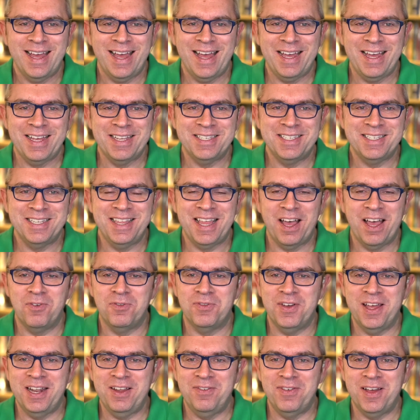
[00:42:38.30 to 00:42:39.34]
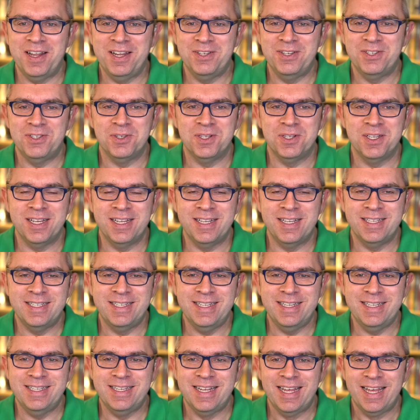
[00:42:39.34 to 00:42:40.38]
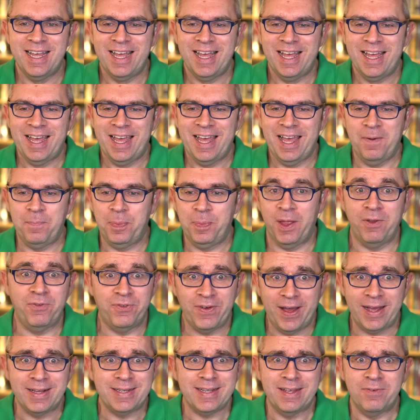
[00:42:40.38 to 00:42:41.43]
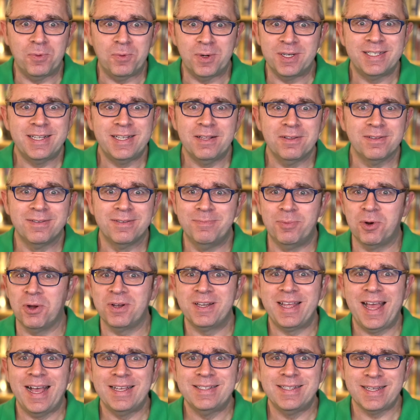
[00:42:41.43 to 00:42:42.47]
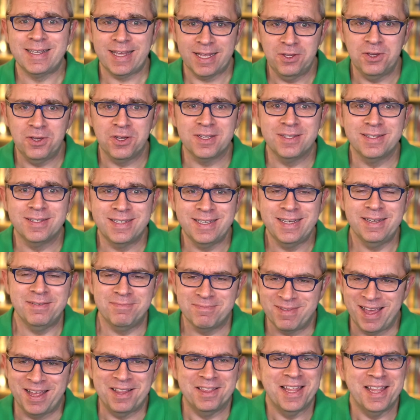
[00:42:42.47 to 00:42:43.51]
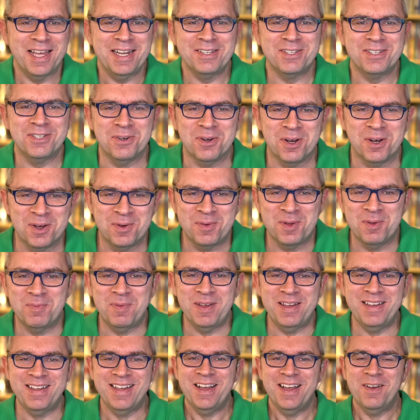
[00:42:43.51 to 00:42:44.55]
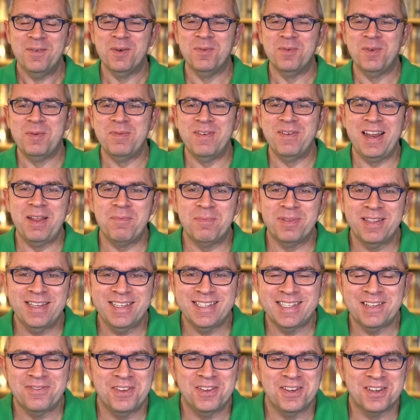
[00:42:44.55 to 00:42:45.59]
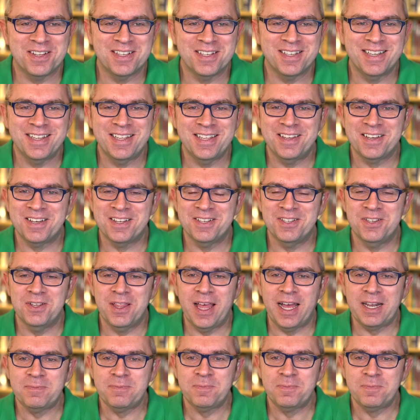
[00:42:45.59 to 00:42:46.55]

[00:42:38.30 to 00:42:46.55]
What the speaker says: see that very, very soon indeed. In fact, if we're still broadcasting and you can see it, then let us know. We'll be very pleased if you can do that.